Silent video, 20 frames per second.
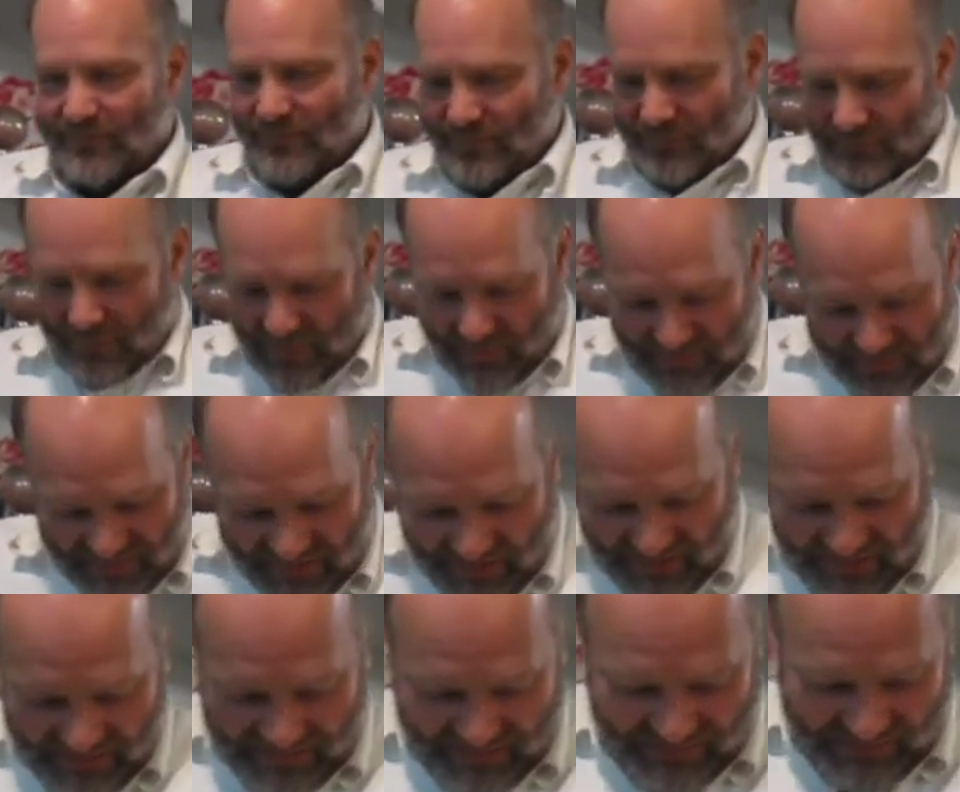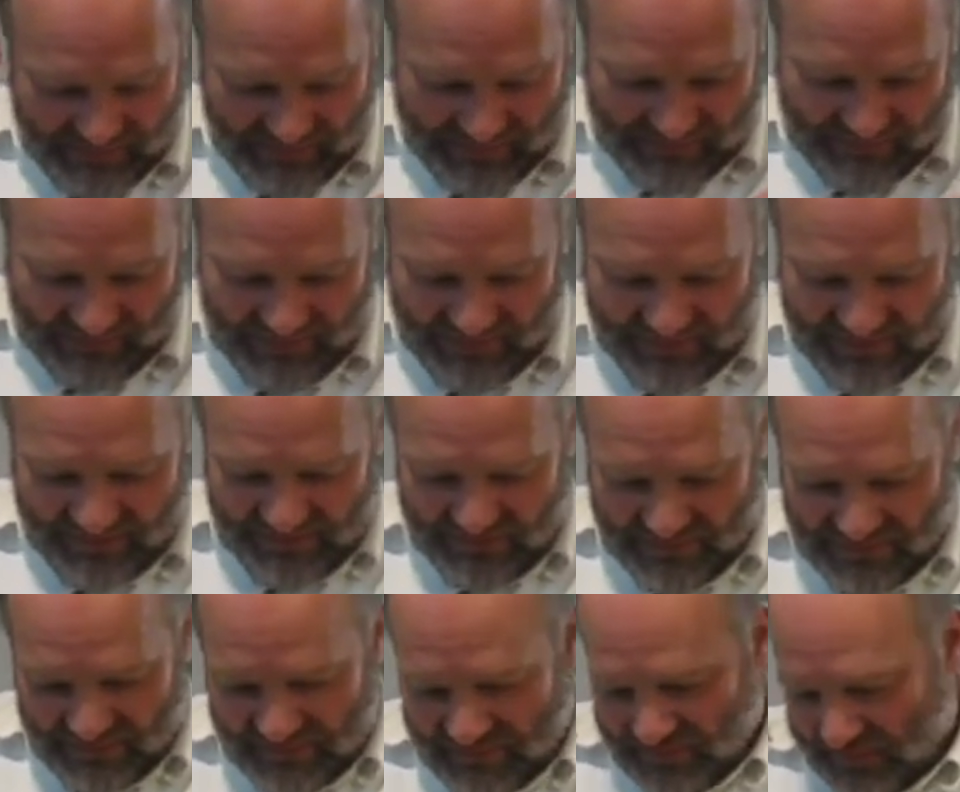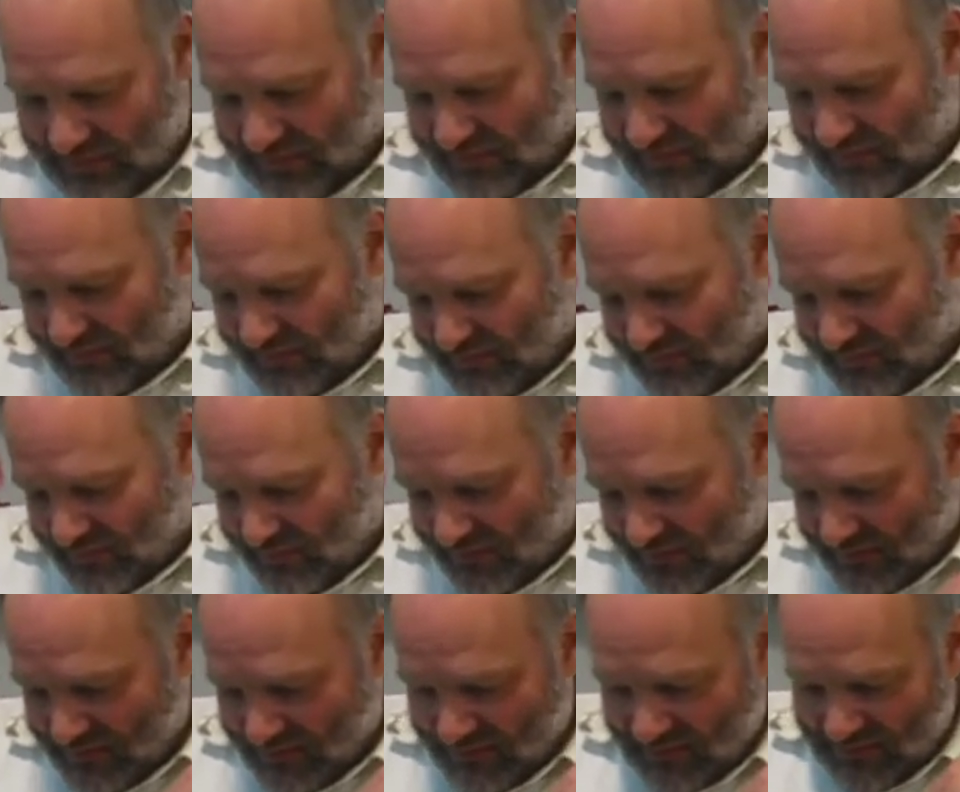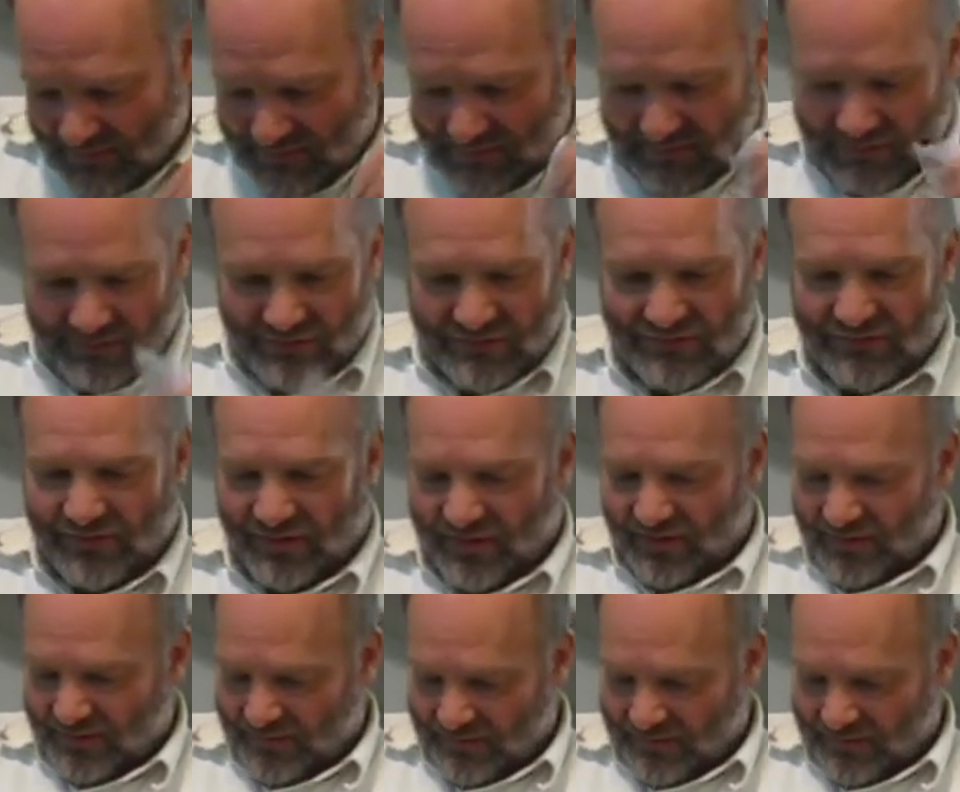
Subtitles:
websites to visit and shit.